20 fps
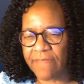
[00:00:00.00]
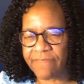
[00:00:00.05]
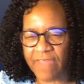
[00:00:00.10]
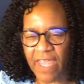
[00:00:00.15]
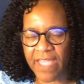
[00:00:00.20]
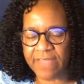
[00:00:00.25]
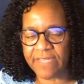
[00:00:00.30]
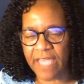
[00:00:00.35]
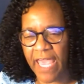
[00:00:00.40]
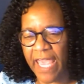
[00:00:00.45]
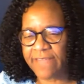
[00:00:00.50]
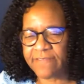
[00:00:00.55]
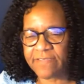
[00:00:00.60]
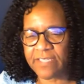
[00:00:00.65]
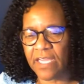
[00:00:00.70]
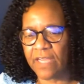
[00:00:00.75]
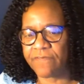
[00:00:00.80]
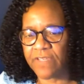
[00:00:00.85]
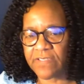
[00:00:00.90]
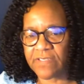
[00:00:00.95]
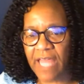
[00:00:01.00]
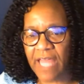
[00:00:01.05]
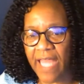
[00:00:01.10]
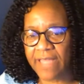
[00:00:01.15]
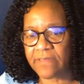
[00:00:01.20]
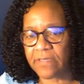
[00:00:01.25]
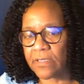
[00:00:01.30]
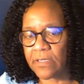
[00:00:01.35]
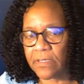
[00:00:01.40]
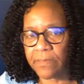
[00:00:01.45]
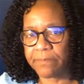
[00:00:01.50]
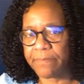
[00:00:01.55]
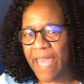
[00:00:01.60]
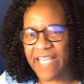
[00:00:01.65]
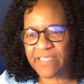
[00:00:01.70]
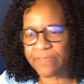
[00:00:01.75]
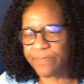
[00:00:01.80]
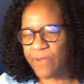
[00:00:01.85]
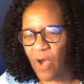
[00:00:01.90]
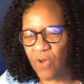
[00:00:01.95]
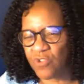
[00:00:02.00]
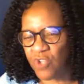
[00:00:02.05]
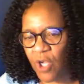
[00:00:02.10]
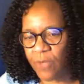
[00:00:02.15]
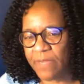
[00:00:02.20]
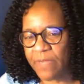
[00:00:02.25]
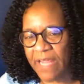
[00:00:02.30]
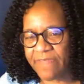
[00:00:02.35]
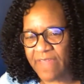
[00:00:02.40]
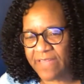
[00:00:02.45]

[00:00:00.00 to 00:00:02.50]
I think the 18th is like the basketball tournament.